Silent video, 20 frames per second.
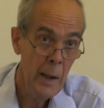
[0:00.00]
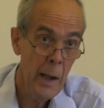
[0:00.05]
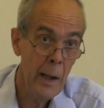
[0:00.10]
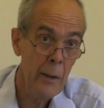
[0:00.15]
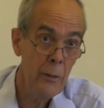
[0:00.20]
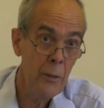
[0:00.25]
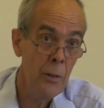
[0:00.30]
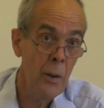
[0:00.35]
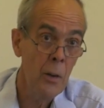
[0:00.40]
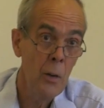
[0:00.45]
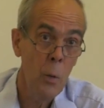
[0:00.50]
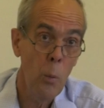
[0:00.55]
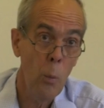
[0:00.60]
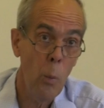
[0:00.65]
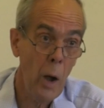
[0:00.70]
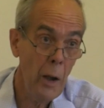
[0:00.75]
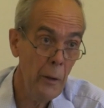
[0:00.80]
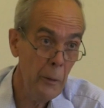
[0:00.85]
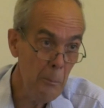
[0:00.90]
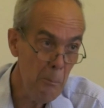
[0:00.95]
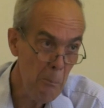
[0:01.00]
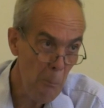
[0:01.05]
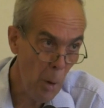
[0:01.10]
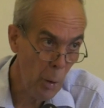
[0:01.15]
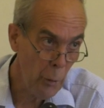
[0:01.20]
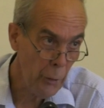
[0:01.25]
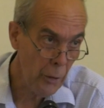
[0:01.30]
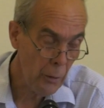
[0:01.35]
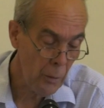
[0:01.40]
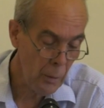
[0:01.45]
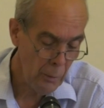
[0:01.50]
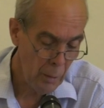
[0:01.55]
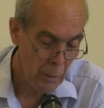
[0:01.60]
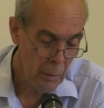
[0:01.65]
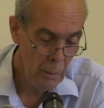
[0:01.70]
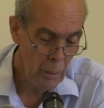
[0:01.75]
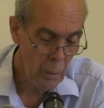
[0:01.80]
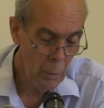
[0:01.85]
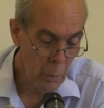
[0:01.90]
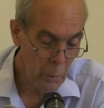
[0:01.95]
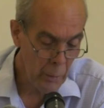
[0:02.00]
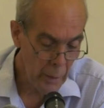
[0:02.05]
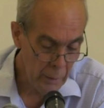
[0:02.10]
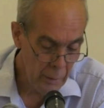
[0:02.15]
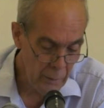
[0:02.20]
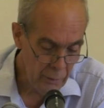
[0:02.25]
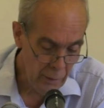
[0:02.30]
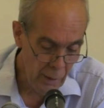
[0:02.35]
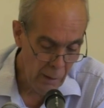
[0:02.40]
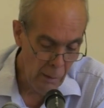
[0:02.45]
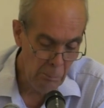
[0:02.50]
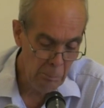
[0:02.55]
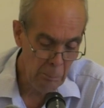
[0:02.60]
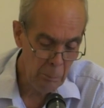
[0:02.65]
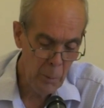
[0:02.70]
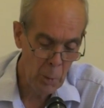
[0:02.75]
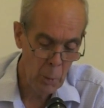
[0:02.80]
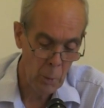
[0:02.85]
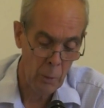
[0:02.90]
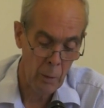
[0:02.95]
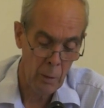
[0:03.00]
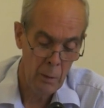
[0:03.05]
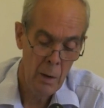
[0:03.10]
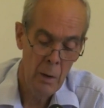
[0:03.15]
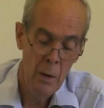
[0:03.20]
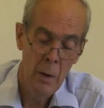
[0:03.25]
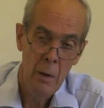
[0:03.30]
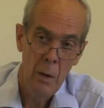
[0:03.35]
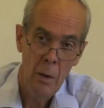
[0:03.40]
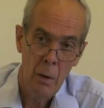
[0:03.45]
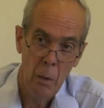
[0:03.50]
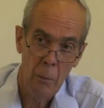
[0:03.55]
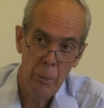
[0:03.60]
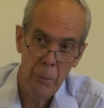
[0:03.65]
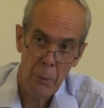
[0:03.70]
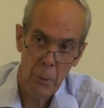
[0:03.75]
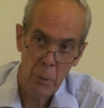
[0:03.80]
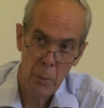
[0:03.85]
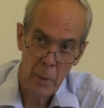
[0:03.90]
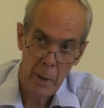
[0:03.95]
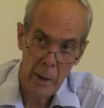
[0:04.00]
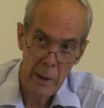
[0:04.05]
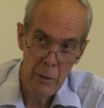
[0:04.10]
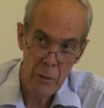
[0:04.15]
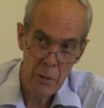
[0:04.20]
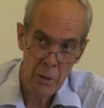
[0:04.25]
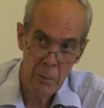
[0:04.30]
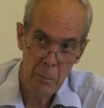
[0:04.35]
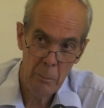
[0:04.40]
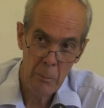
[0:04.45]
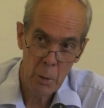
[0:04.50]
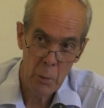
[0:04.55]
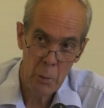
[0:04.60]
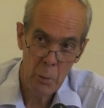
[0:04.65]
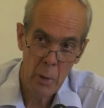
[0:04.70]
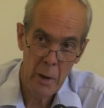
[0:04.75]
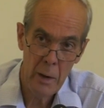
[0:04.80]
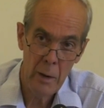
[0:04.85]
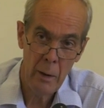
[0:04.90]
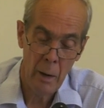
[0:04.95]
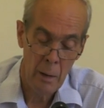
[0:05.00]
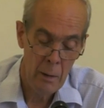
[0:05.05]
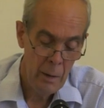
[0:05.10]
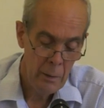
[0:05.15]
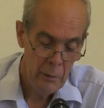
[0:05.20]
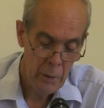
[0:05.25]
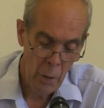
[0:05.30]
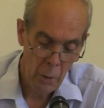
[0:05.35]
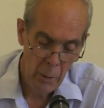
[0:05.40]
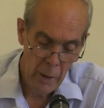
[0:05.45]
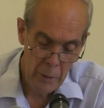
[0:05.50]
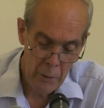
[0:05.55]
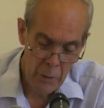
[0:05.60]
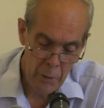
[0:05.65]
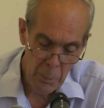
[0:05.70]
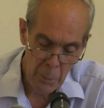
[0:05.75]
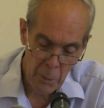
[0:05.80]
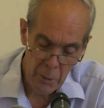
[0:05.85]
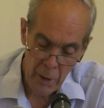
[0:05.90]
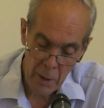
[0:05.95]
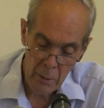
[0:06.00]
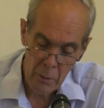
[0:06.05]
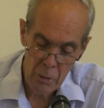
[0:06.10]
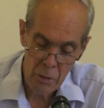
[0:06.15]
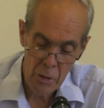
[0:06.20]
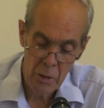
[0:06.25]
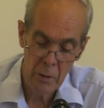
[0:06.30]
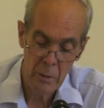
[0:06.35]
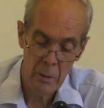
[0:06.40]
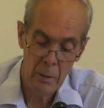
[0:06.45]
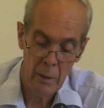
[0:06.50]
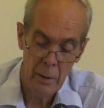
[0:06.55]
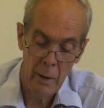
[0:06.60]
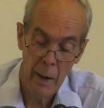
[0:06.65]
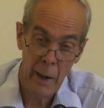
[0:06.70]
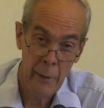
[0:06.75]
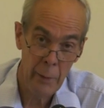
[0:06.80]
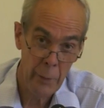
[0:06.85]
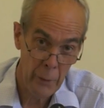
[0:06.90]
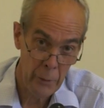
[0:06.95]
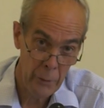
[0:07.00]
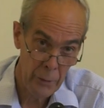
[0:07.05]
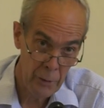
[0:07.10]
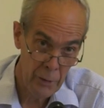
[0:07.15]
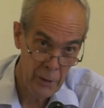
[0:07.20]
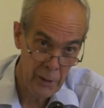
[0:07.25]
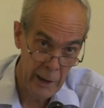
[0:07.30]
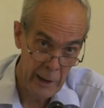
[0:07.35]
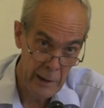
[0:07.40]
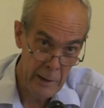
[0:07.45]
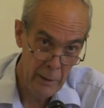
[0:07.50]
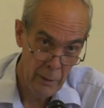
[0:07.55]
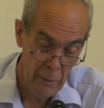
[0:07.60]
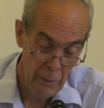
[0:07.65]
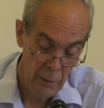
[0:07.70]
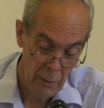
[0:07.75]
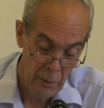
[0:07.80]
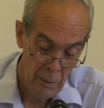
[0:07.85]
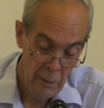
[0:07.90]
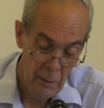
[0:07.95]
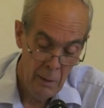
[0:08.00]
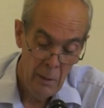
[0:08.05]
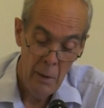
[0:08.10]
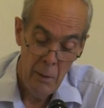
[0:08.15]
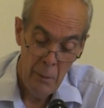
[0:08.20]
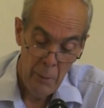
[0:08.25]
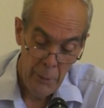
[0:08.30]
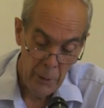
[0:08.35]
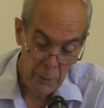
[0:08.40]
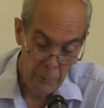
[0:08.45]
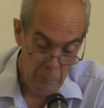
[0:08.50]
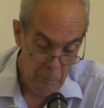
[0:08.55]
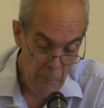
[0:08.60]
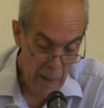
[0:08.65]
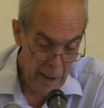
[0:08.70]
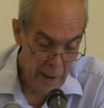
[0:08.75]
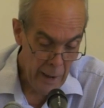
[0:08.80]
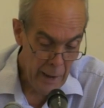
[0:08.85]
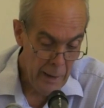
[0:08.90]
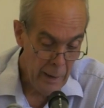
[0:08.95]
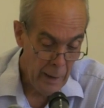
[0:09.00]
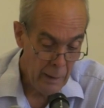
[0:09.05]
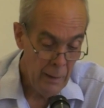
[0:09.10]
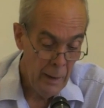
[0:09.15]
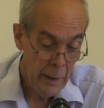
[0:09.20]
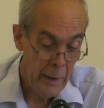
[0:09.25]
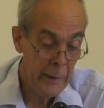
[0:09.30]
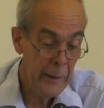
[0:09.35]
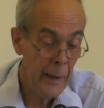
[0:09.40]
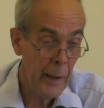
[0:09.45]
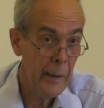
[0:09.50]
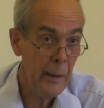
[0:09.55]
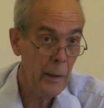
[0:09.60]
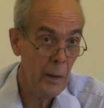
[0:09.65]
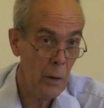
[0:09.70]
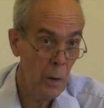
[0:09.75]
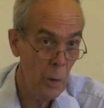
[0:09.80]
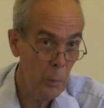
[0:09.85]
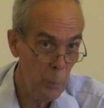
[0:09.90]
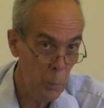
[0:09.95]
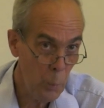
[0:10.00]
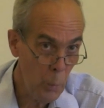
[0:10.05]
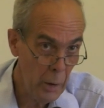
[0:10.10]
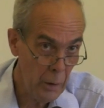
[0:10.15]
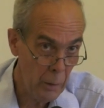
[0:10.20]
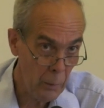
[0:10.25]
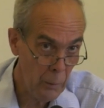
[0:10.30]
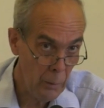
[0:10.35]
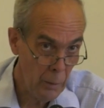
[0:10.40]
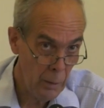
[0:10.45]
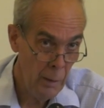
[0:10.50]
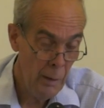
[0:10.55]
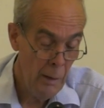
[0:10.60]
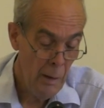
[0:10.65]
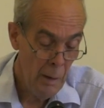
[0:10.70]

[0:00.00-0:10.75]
as one model or example of the relation between knowledge production and the state that may, and I hope will,